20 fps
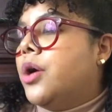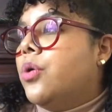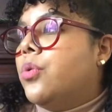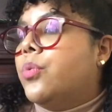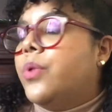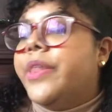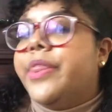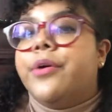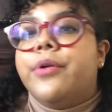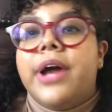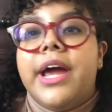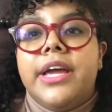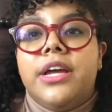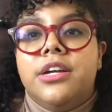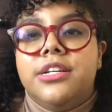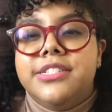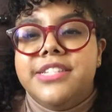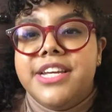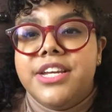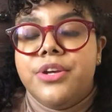Whether I
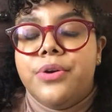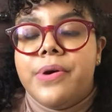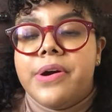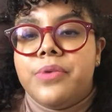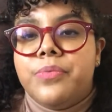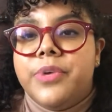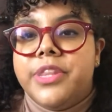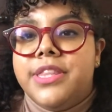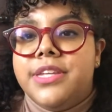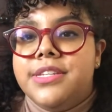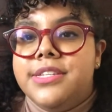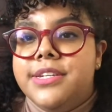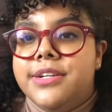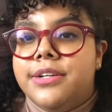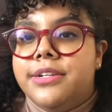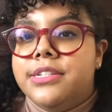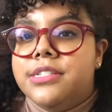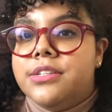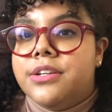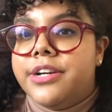continue on with the
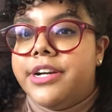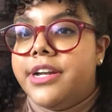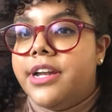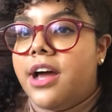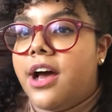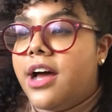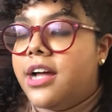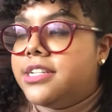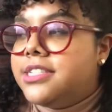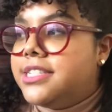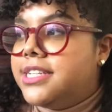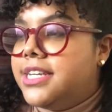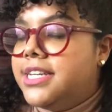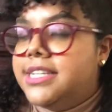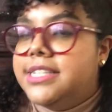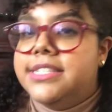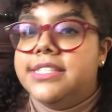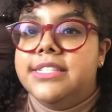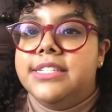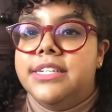series or not
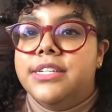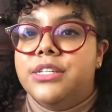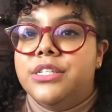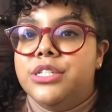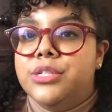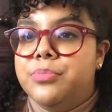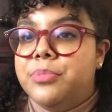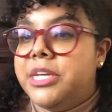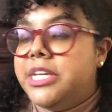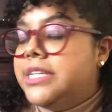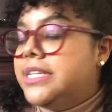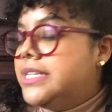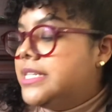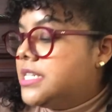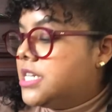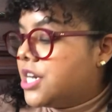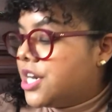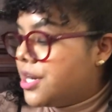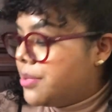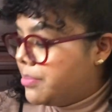is still to be
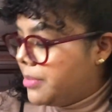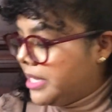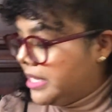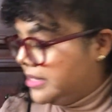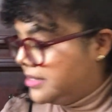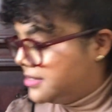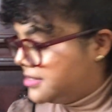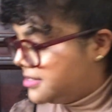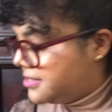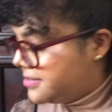determined.